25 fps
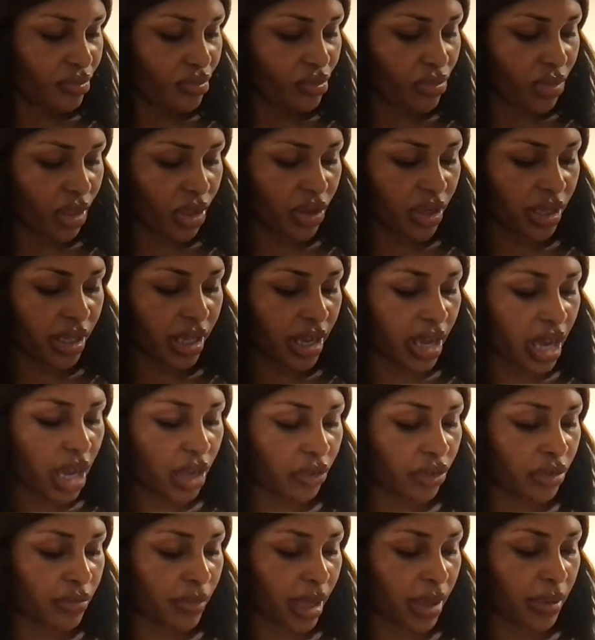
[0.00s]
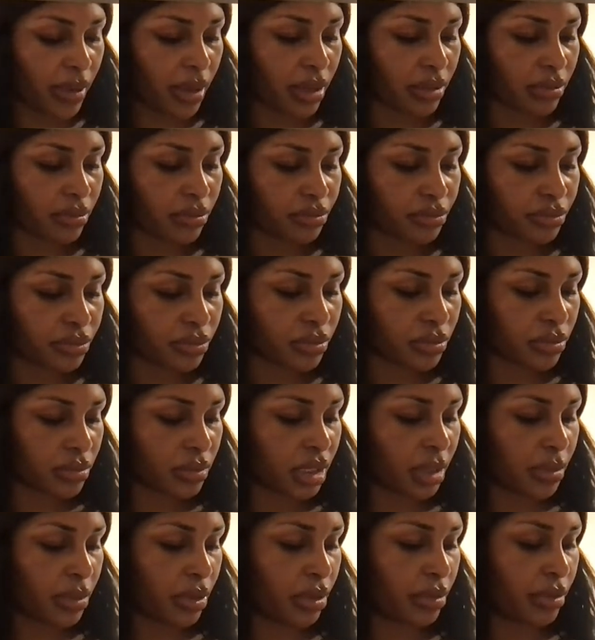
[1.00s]
You're a hungry baby.
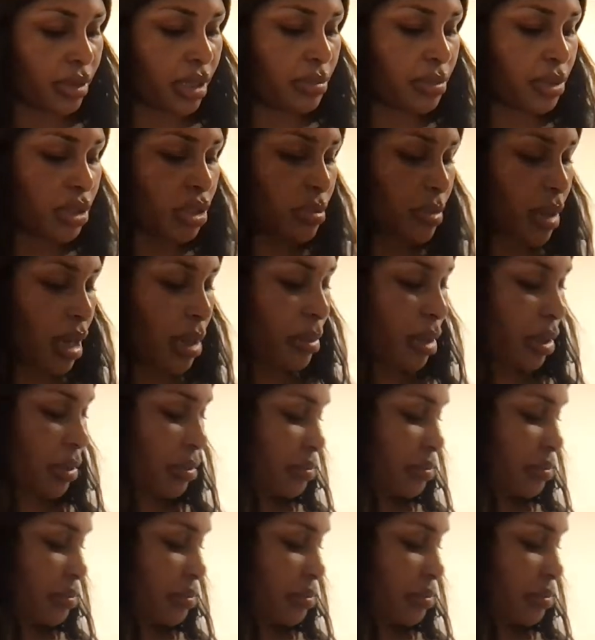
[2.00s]
Come here. Come to your mama.